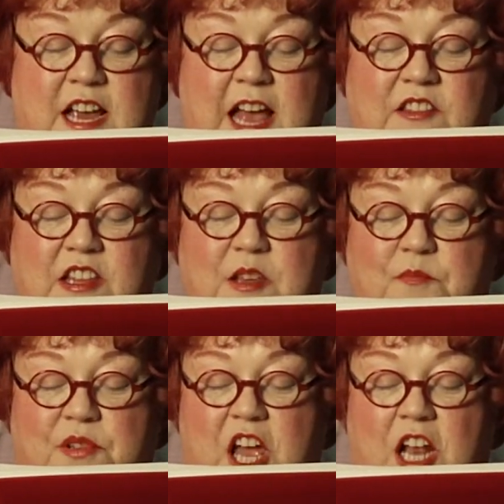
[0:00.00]
and that the
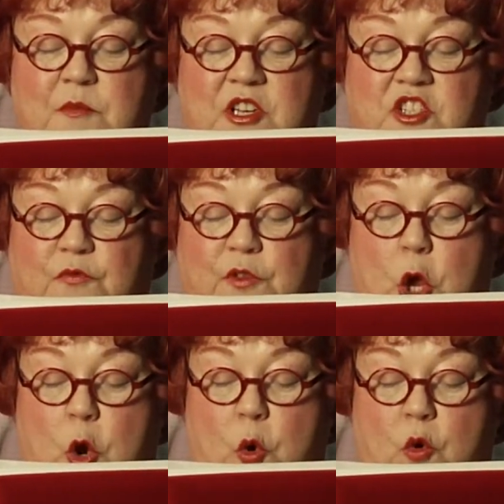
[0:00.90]
blood must
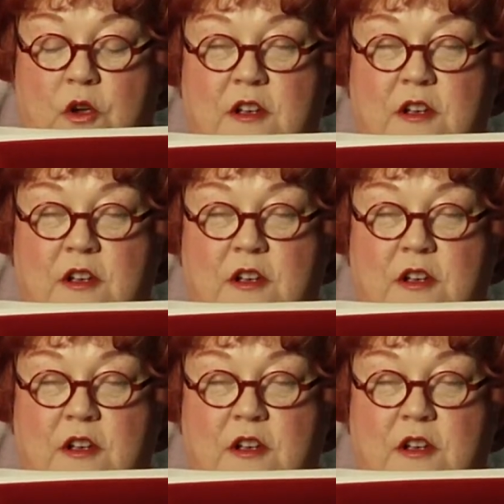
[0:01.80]
flow.